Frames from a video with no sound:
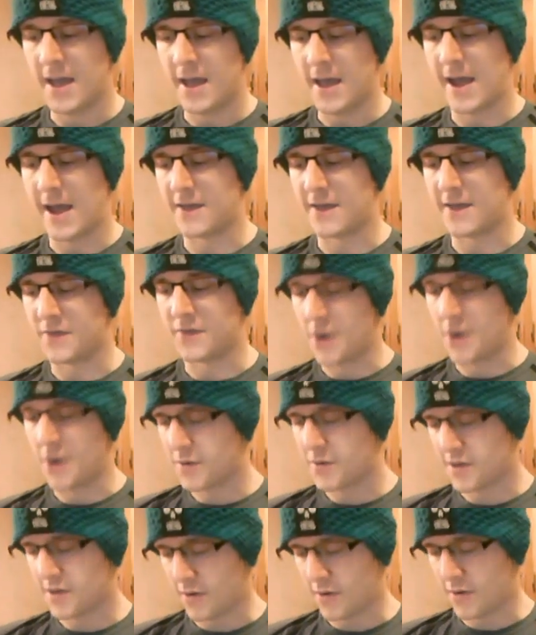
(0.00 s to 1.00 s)
And if you
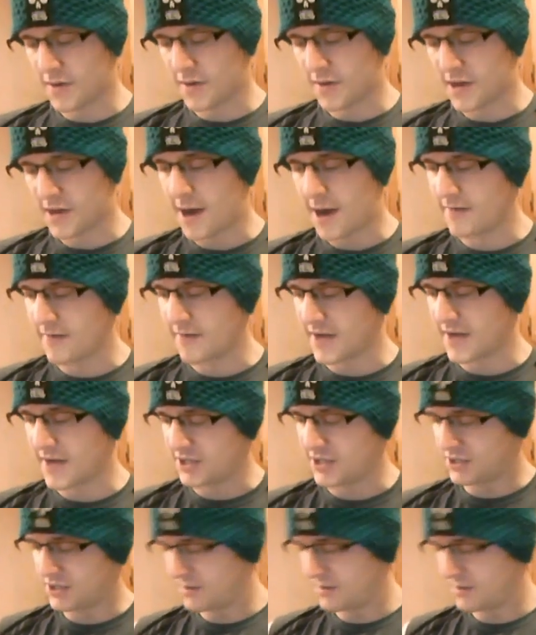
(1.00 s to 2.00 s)
notice on the side of
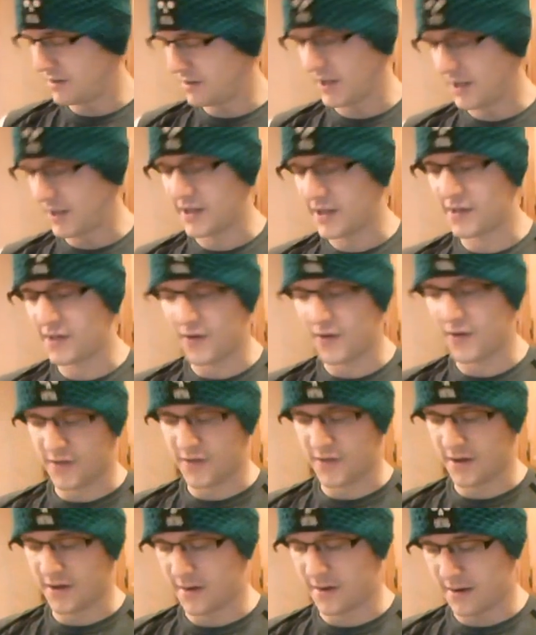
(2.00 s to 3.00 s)
each list,
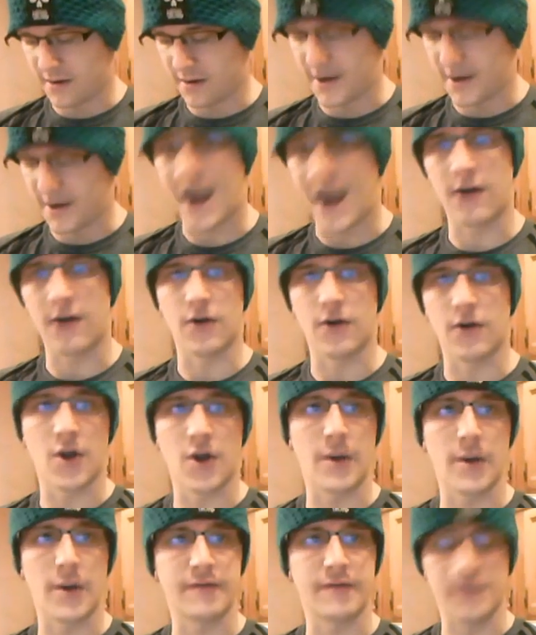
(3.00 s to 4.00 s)
there's an arrow
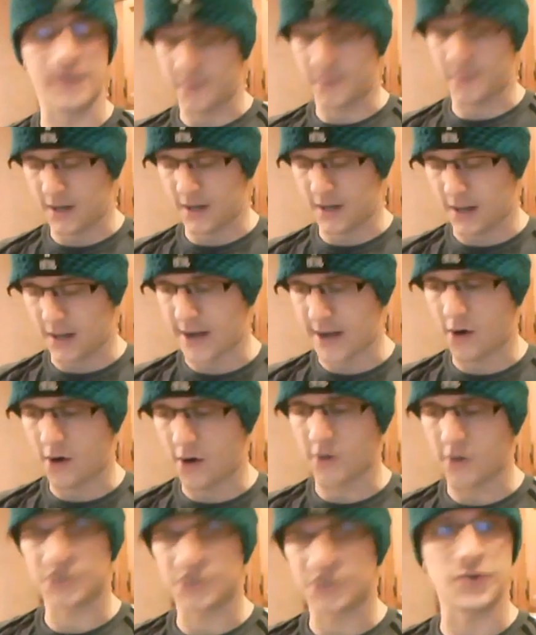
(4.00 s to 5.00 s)
going from a light
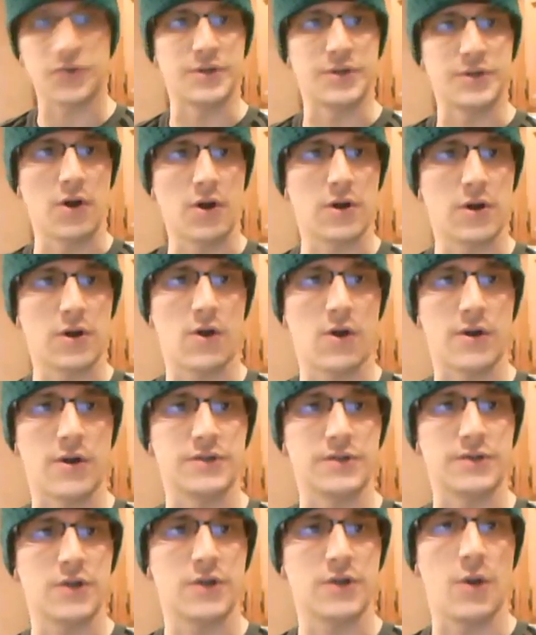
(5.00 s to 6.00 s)
orange to a dark
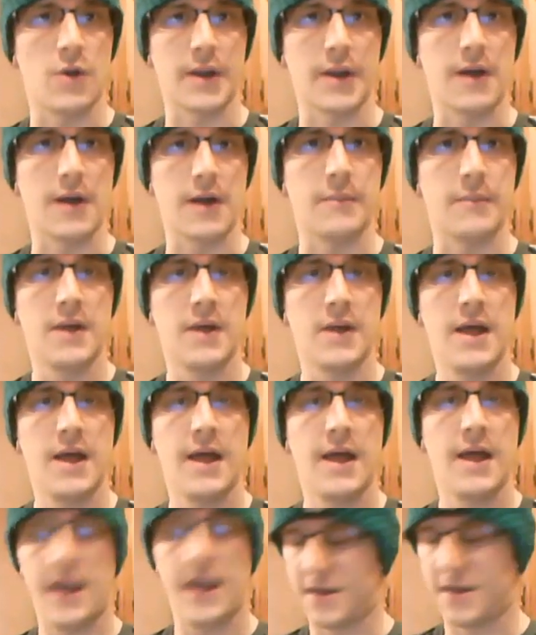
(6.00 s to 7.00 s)
orange going up.
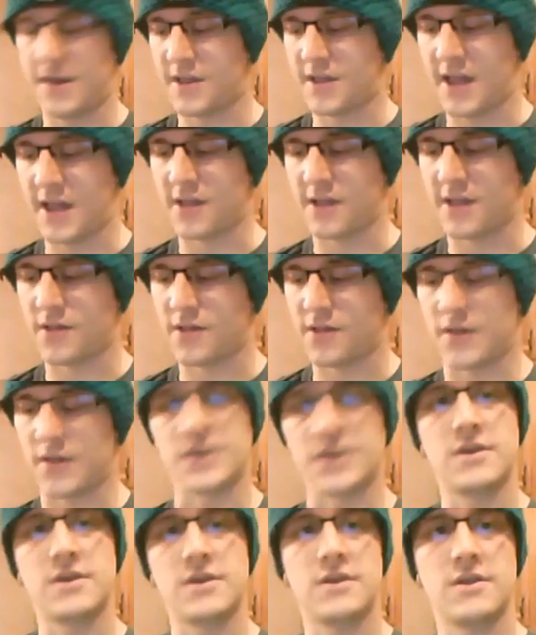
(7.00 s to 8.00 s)
And it says
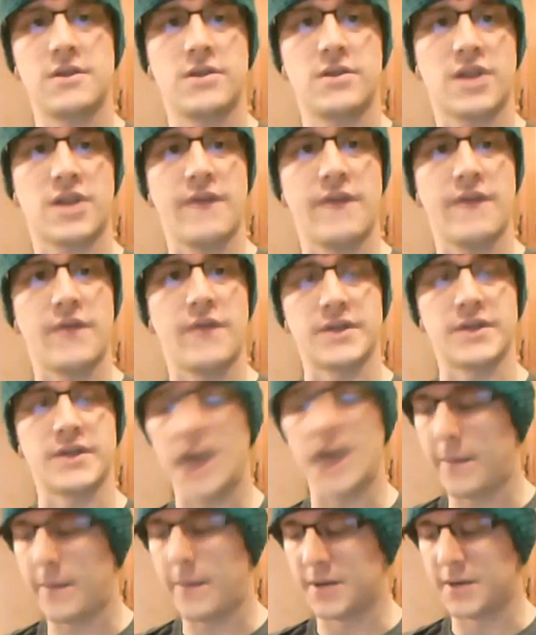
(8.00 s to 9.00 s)
the stuff on the
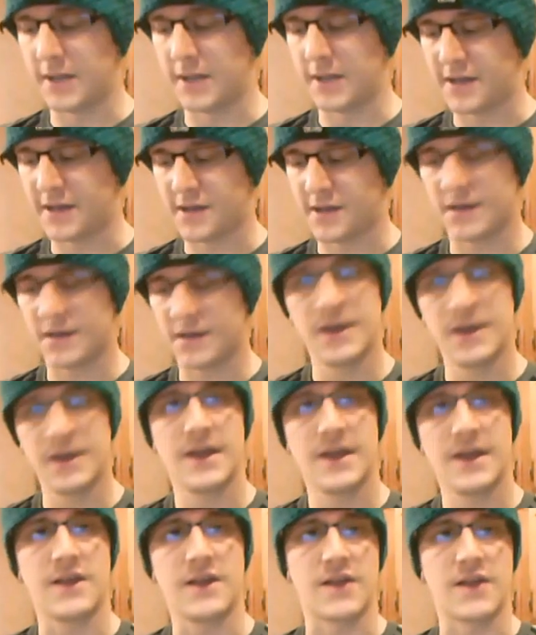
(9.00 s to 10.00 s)
top of the list
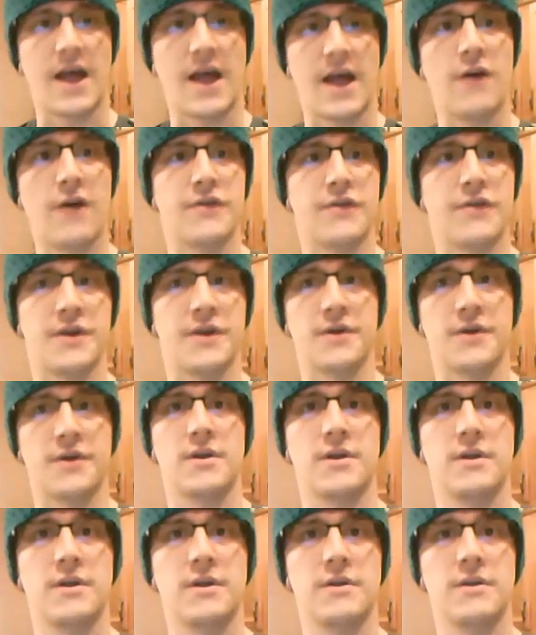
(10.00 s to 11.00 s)
is the
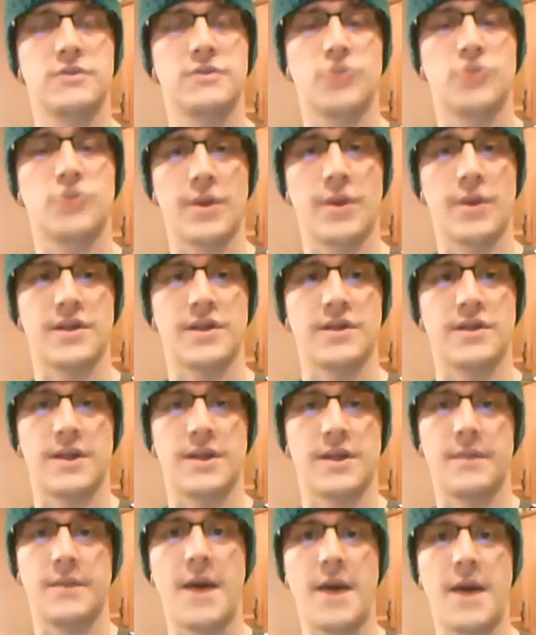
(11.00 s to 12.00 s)
healthier choices,
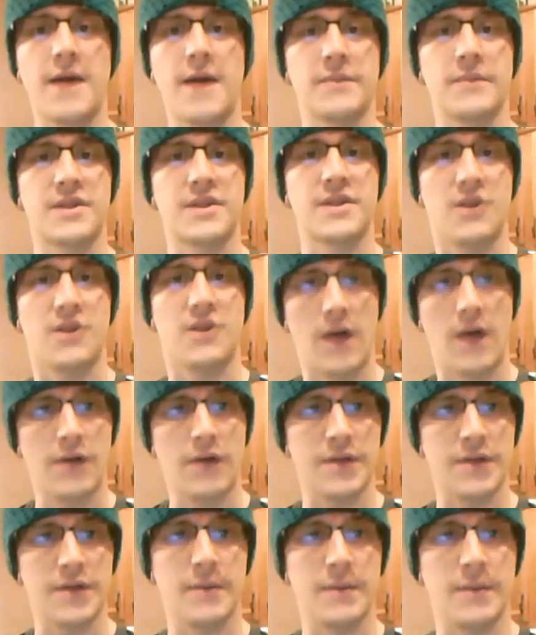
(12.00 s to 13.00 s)
and the bottom is still
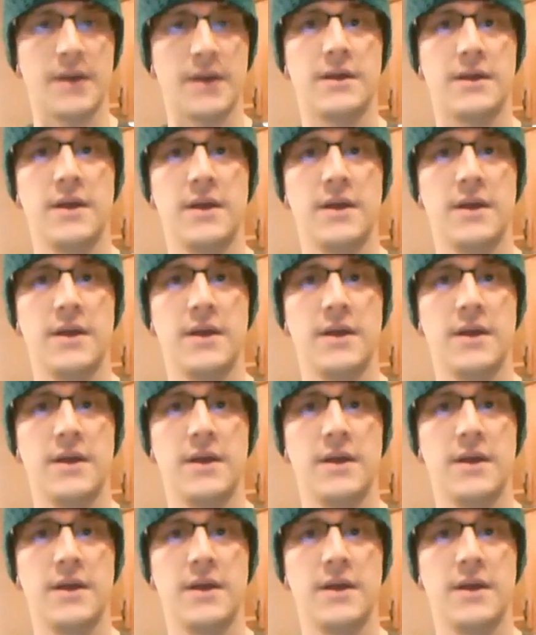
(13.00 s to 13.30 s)
healthy, but